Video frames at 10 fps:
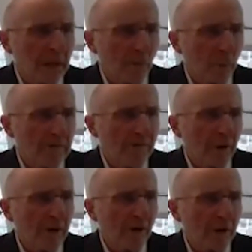And we
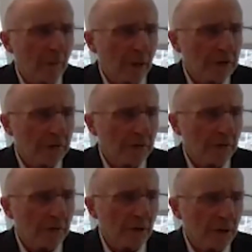very, very much,
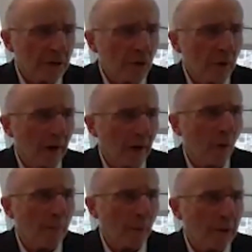you know, enjoy our
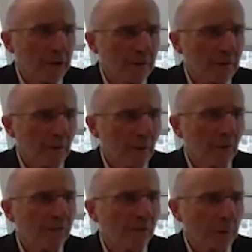cooperation. We
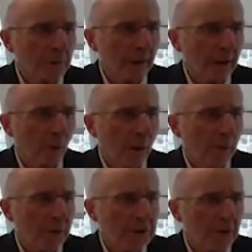look forward to that
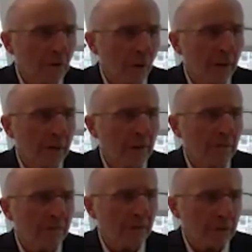cooperation growing
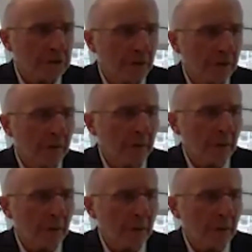and flourishing.